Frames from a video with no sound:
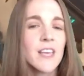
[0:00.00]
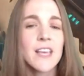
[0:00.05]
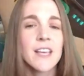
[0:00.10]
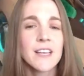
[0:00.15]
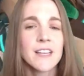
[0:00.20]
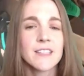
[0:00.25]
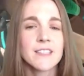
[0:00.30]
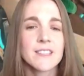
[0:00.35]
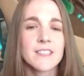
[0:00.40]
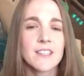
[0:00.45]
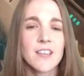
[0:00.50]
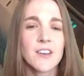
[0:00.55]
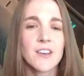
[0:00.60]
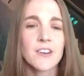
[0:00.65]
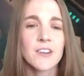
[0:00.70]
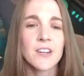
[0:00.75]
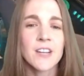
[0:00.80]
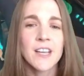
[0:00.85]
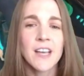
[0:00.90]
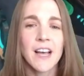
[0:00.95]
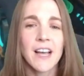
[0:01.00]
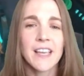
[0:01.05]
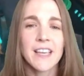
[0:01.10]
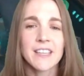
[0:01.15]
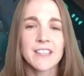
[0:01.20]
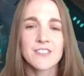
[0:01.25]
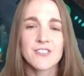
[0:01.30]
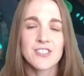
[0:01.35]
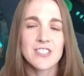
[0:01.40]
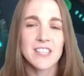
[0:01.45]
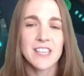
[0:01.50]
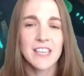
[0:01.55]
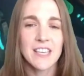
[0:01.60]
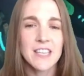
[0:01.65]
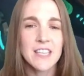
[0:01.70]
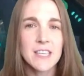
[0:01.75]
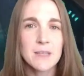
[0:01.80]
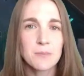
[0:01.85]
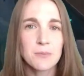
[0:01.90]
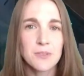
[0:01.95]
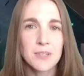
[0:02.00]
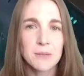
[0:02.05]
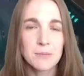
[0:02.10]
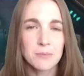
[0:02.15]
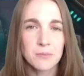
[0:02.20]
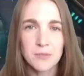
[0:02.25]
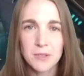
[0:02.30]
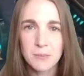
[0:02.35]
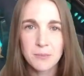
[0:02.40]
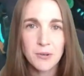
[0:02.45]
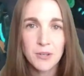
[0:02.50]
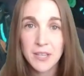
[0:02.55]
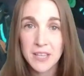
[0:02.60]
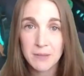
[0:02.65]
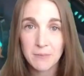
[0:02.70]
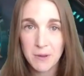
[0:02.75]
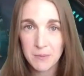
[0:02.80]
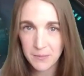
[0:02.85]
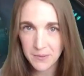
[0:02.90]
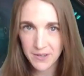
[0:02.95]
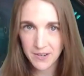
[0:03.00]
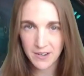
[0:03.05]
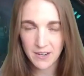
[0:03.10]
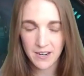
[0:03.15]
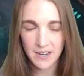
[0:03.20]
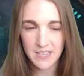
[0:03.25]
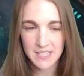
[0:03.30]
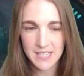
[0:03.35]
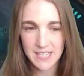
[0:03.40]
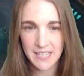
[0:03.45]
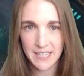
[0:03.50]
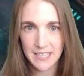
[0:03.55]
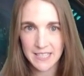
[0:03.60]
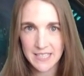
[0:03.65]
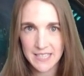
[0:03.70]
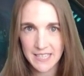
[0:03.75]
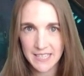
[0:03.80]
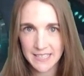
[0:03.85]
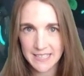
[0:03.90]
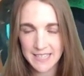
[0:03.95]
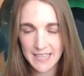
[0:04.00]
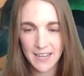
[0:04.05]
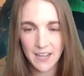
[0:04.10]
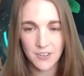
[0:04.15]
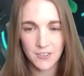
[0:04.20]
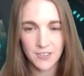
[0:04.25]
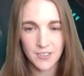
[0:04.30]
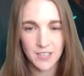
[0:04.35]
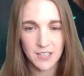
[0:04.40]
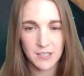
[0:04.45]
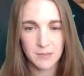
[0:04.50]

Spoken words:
And so I can just like keep re-putting them up here as they get taken down